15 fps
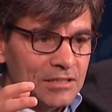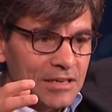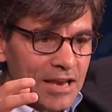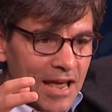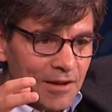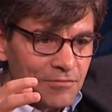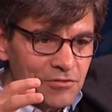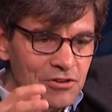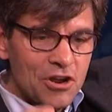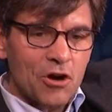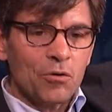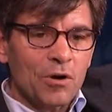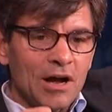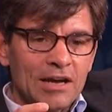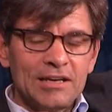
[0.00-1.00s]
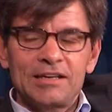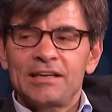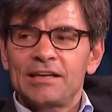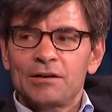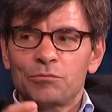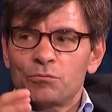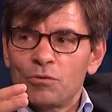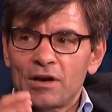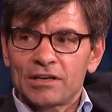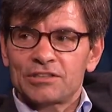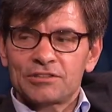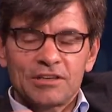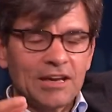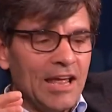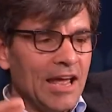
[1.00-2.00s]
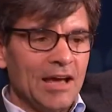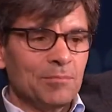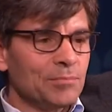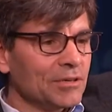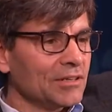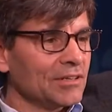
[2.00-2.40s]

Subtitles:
have no idea what's going to happen.